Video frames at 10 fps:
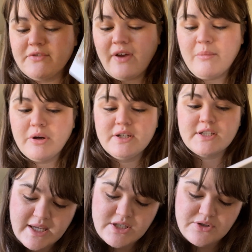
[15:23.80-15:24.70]
of fabrics.
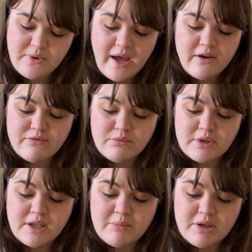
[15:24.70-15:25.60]
They do have
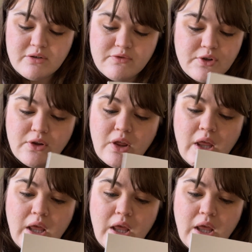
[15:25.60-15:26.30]
really beautiful